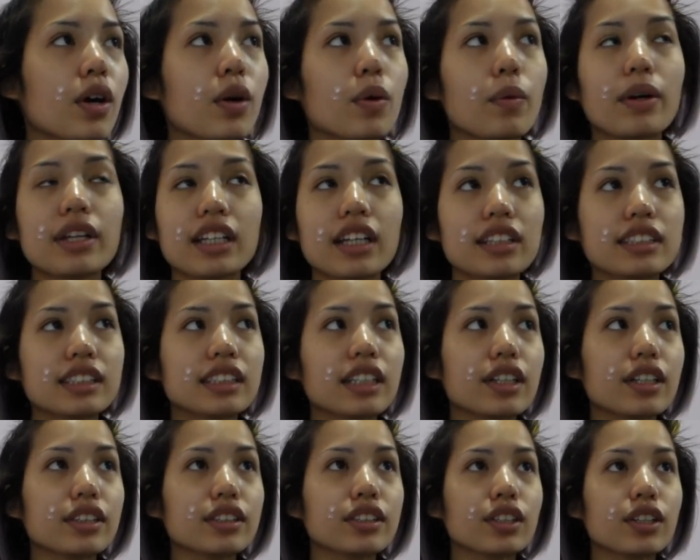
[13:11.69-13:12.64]
went
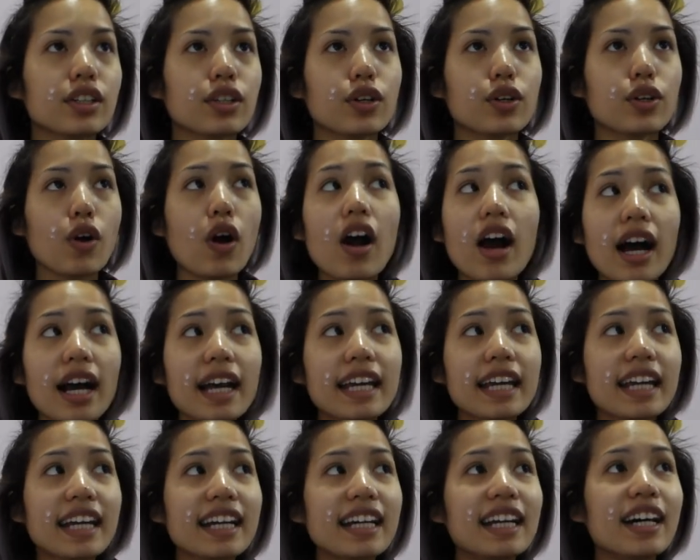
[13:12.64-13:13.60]
downstairs
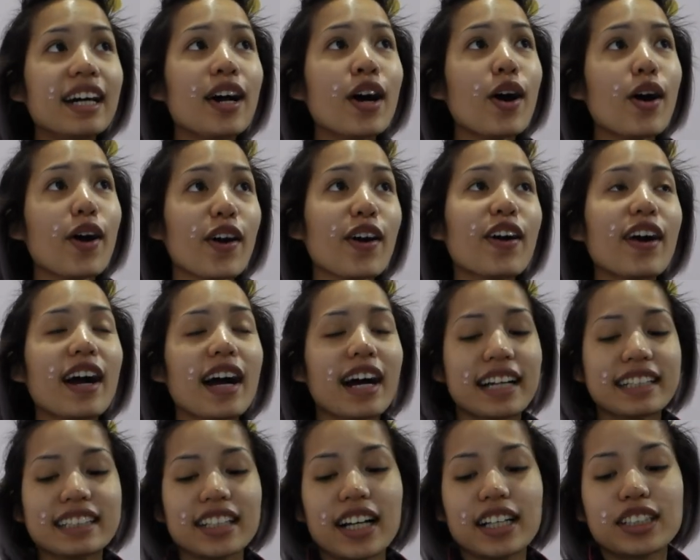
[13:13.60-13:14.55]
crying her eyes out.